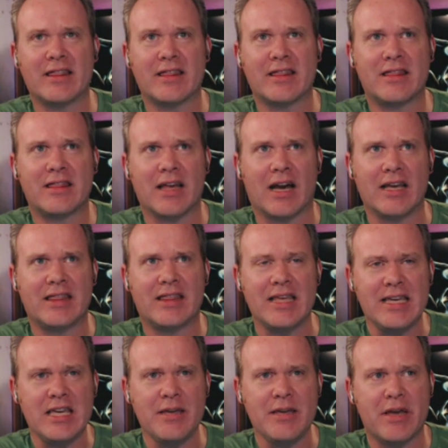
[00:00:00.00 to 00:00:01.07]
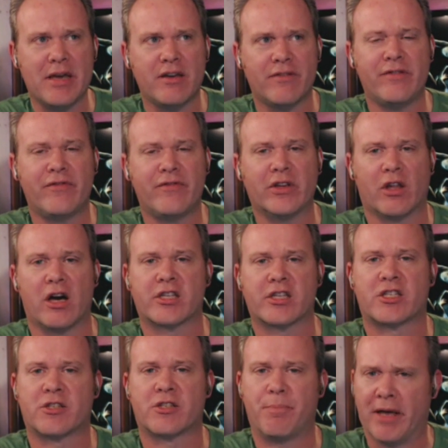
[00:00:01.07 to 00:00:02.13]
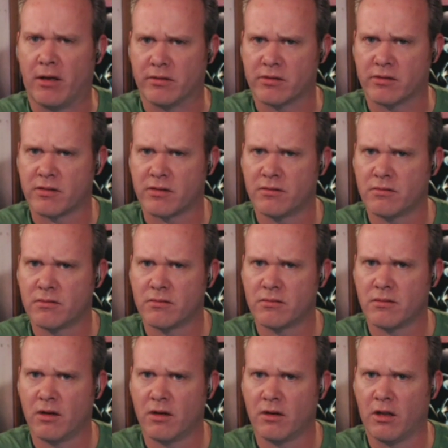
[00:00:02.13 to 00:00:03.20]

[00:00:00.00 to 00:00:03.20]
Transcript: I think he may have even lost spells along.